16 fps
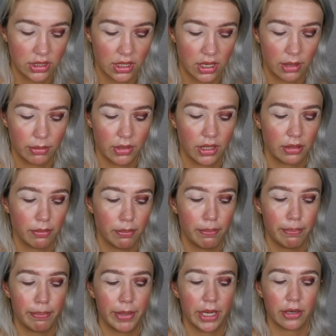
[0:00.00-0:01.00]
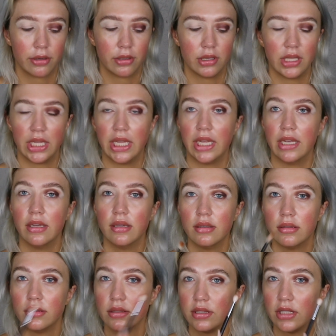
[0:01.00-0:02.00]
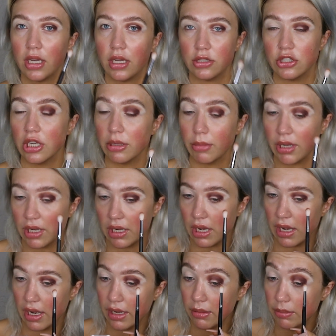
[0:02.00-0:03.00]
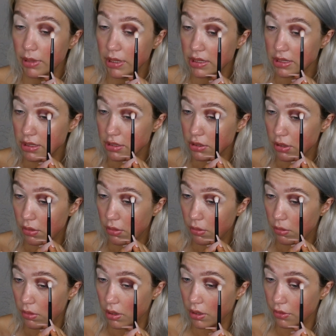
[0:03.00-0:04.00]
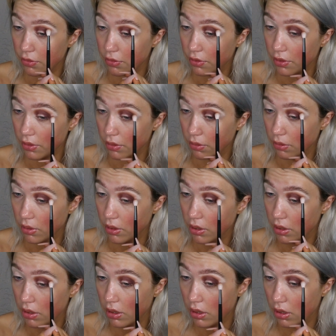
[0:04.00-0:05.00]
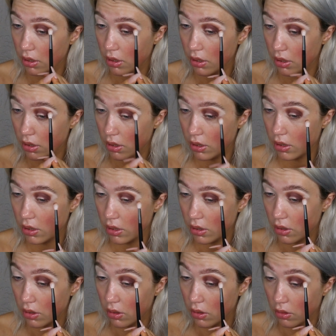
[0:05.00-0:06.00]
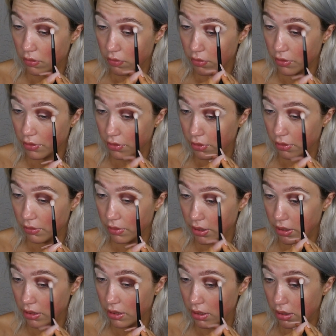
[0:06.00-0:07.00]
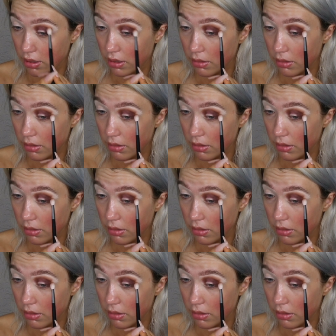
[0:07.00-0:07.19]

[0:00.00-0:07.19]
I'm like barely touching my eye because I don't want to overdo it.